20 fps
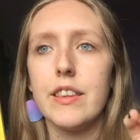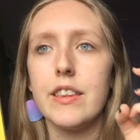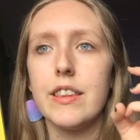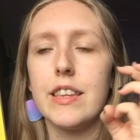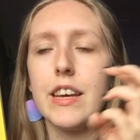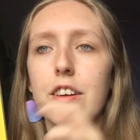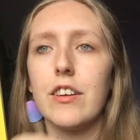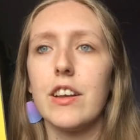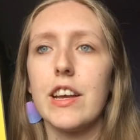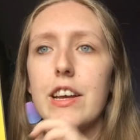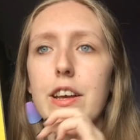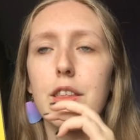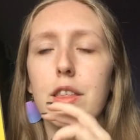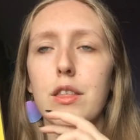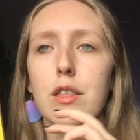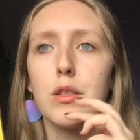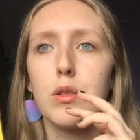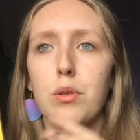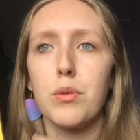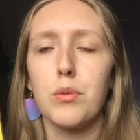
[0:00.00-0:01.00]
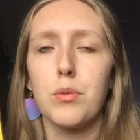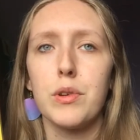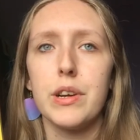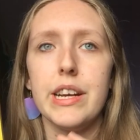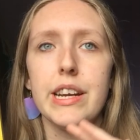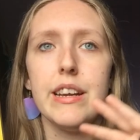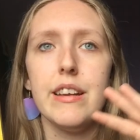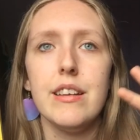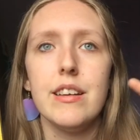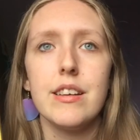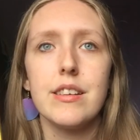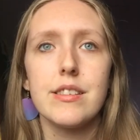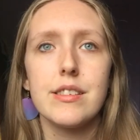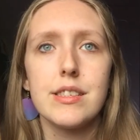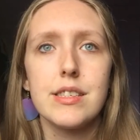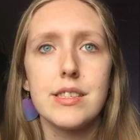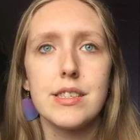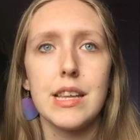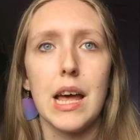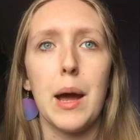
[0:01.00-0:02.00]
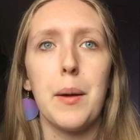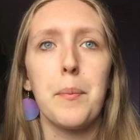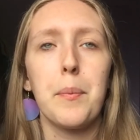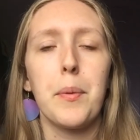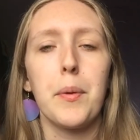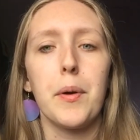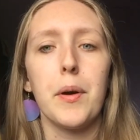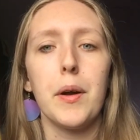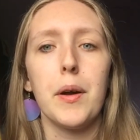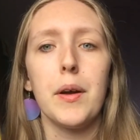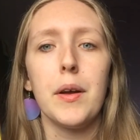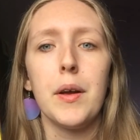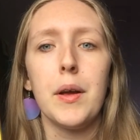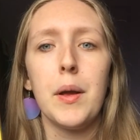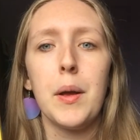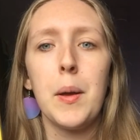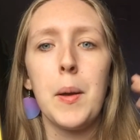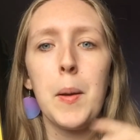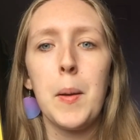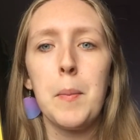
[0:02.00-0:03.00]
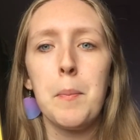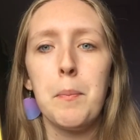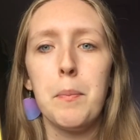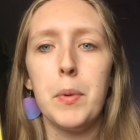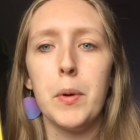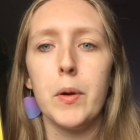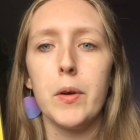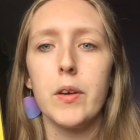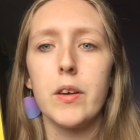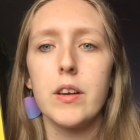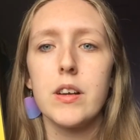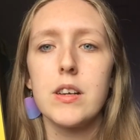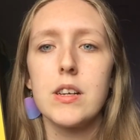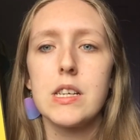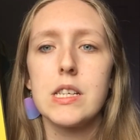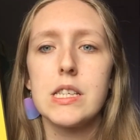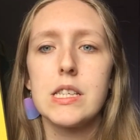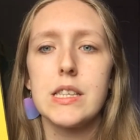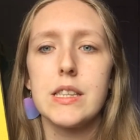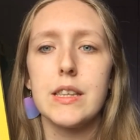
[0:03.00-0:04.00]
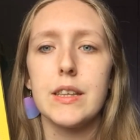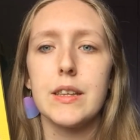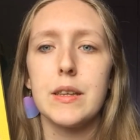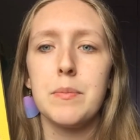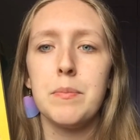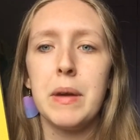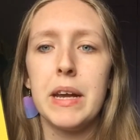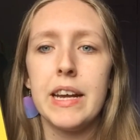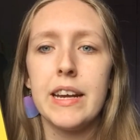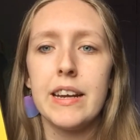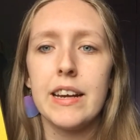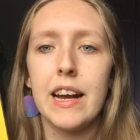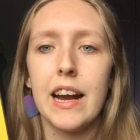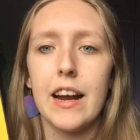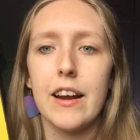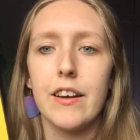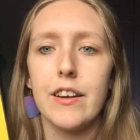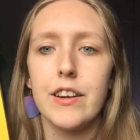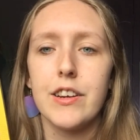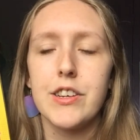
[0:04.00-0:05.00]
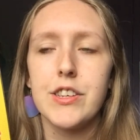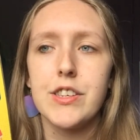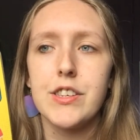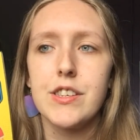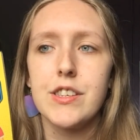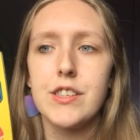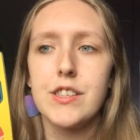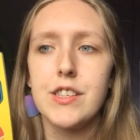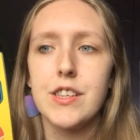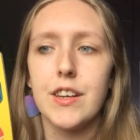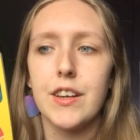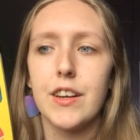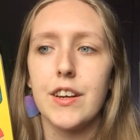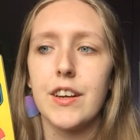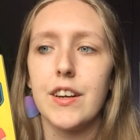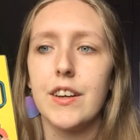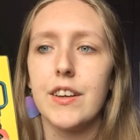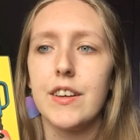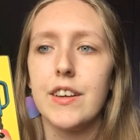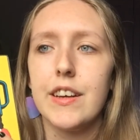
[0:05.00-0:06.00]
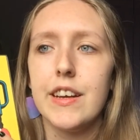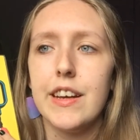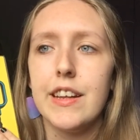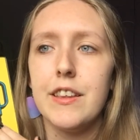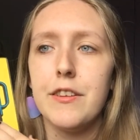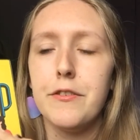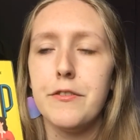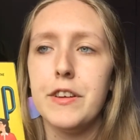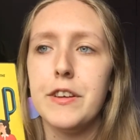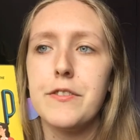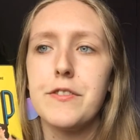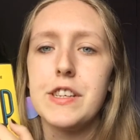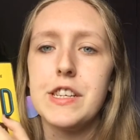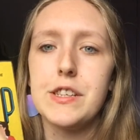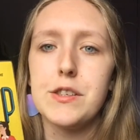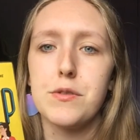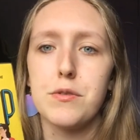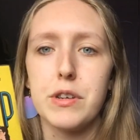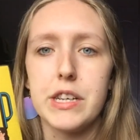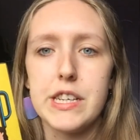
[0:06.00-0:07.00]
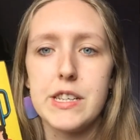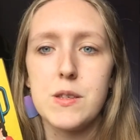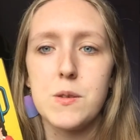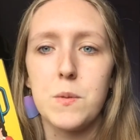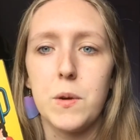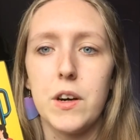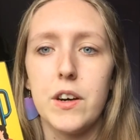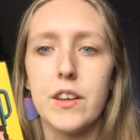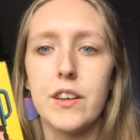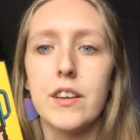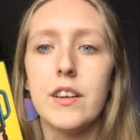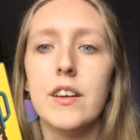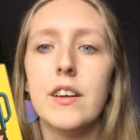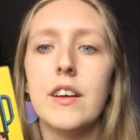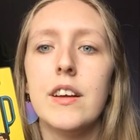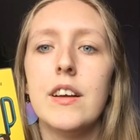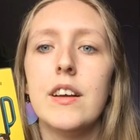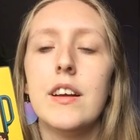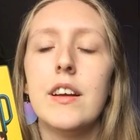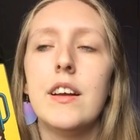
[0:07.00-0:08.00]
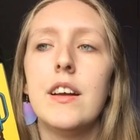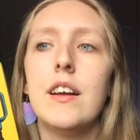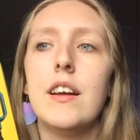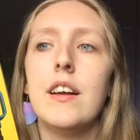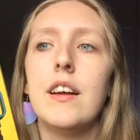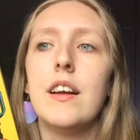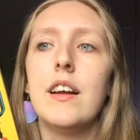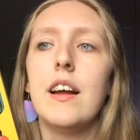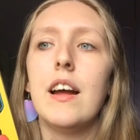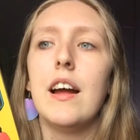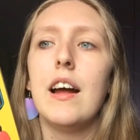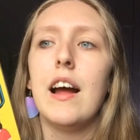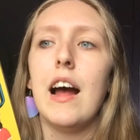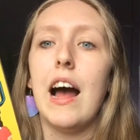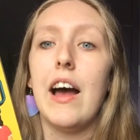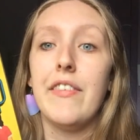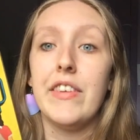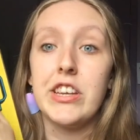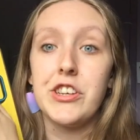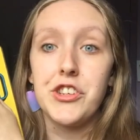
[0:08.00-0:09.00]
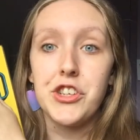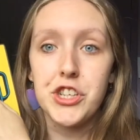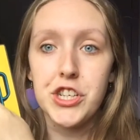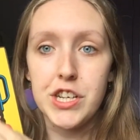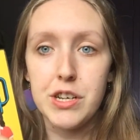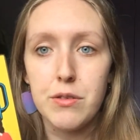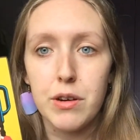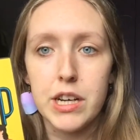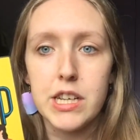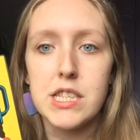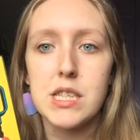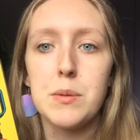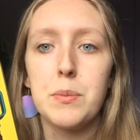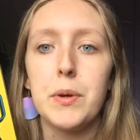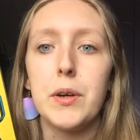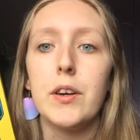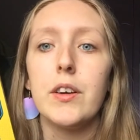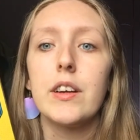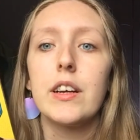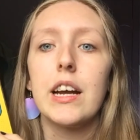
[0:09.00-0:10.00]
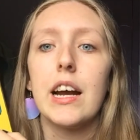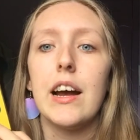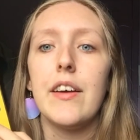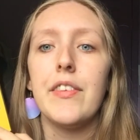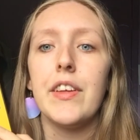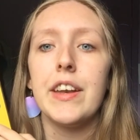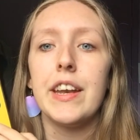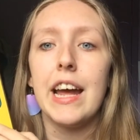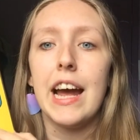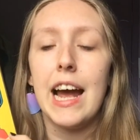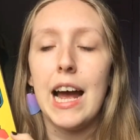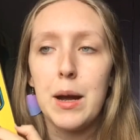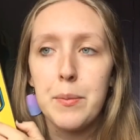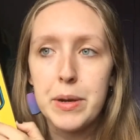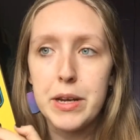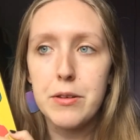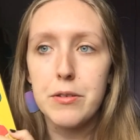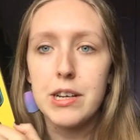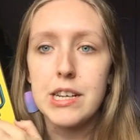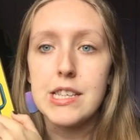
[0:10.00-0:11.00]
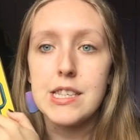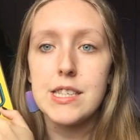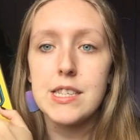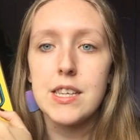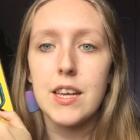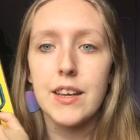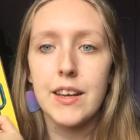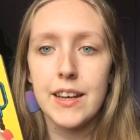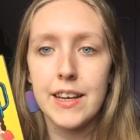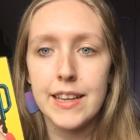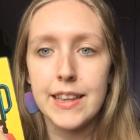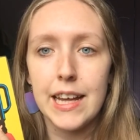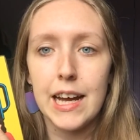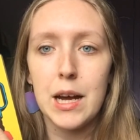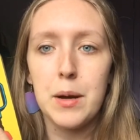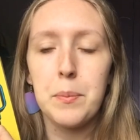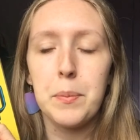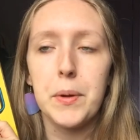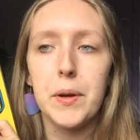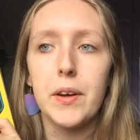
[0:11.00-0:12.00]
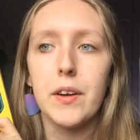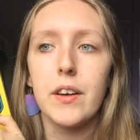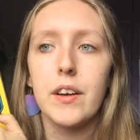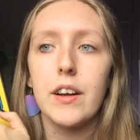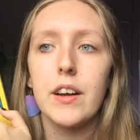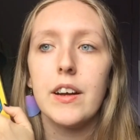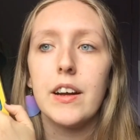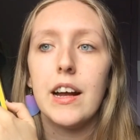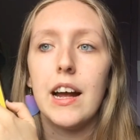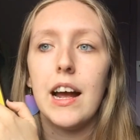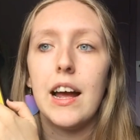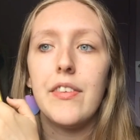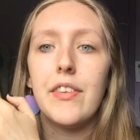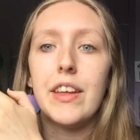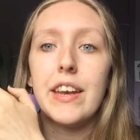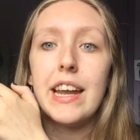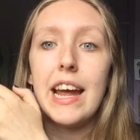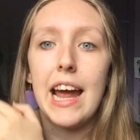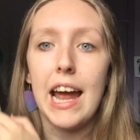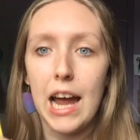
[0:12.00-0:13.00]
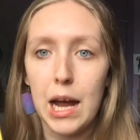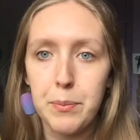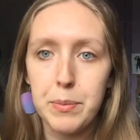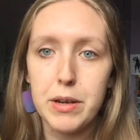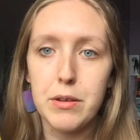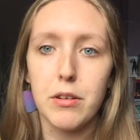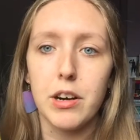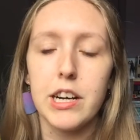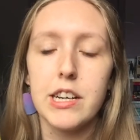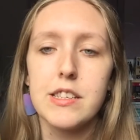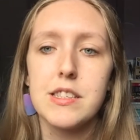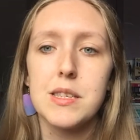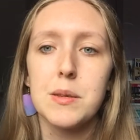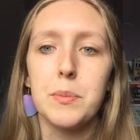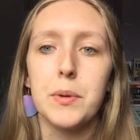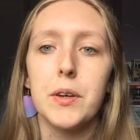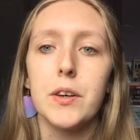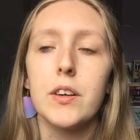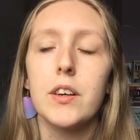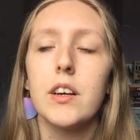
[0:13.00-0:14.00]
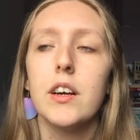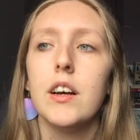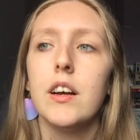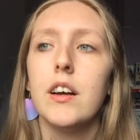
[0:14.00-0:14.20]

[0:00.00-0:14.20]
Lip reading: there are like 3 separate books that the main character in the 50s reads one, and then she writes a book, and then Abby reads that book, and then Abby writes a book,